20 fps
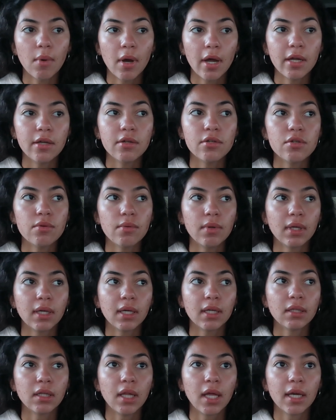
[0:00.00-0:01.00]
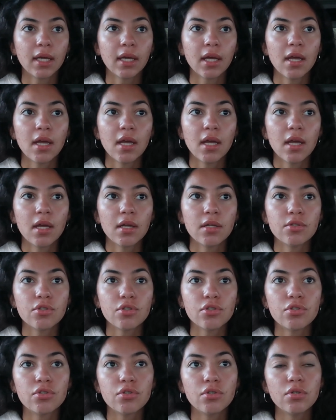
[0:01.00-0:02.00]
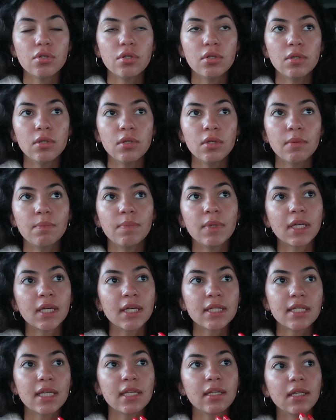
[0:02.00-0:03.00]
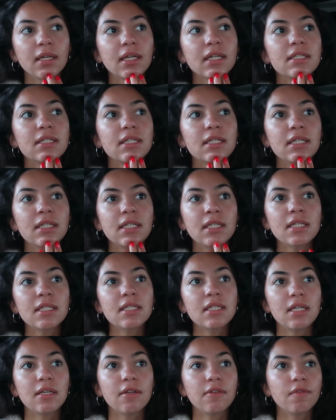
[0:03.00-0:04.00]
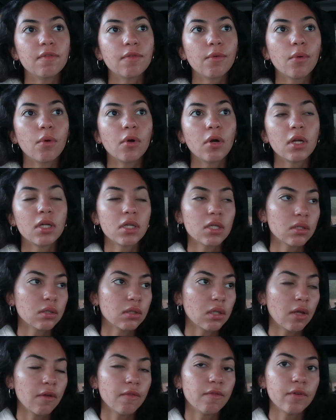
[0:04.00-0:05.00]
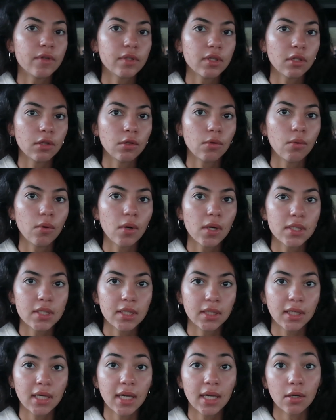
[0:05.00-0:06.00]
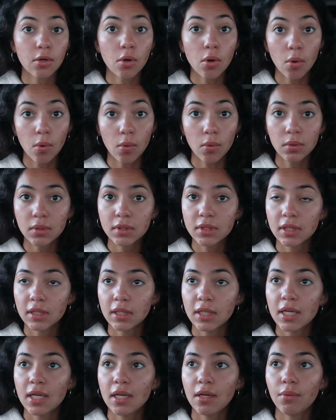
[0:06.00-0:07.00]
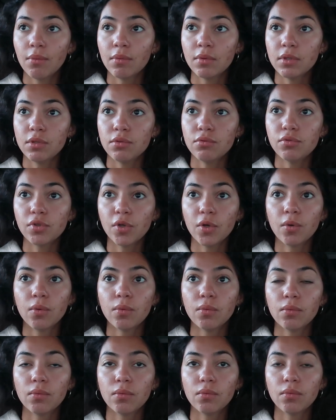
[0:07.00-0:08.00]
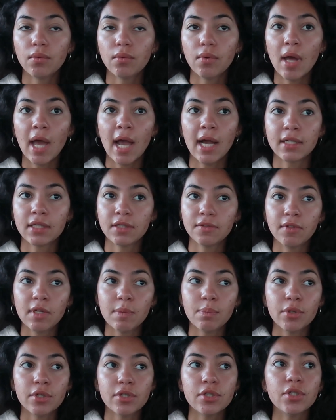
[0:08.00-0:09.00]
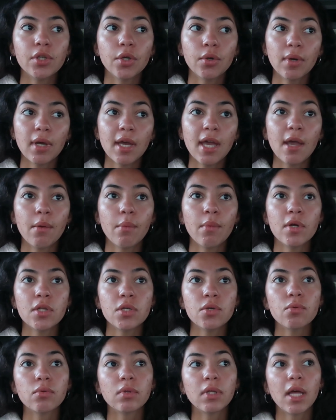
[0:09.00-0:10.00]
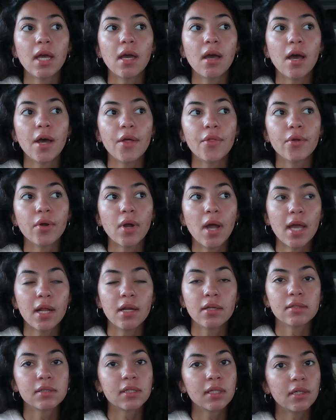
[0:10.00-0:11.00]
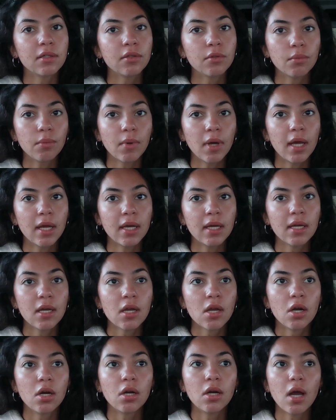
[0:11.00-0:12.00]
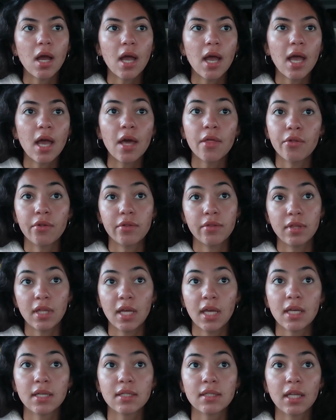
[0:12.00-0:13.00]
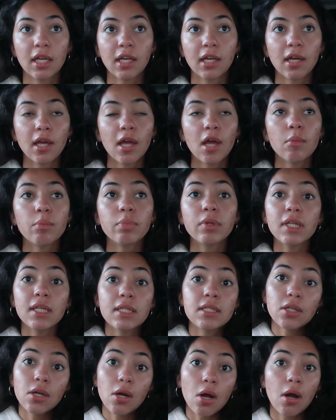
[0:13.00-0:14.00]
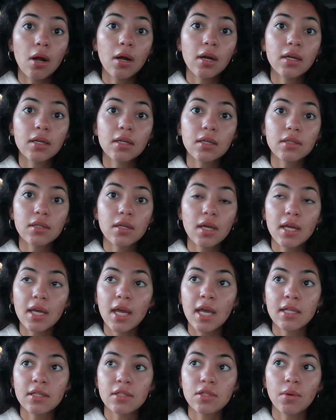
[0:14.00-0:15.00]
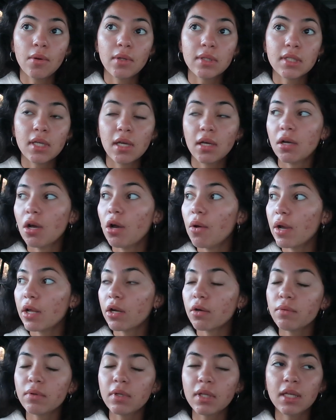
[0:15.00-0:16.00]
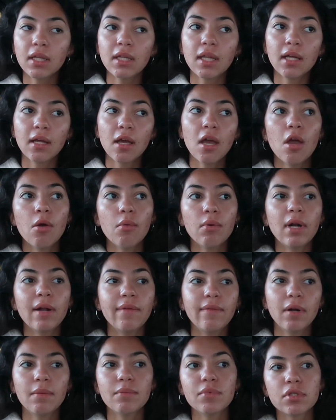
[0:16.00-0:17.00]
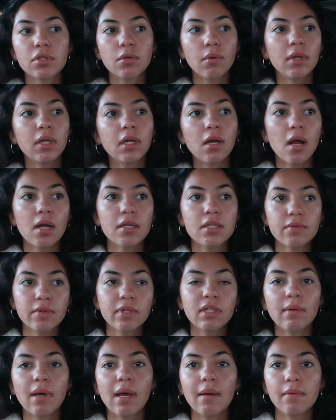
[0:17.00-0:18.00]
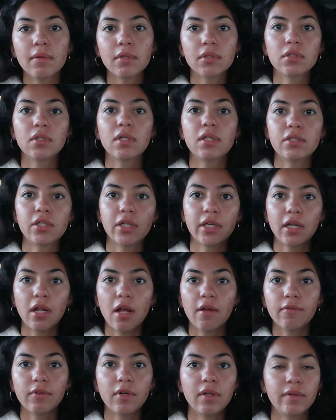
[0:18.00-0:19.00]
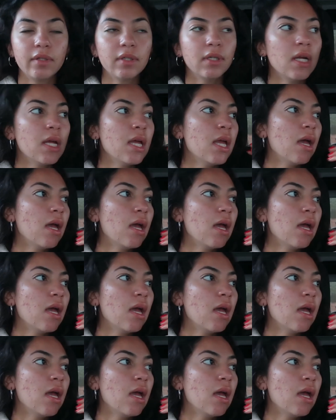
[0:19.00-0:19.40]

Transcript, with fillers: Why are you doing it? Like, just because I think it's easy for your love for the Lord to get cold when you don't actively pursue it and when you let other idols get in the way or other things like please your heart. And so it's like, oh, I don't really like whatever. I'm just going to God to read the Bible so I check it off, whatever.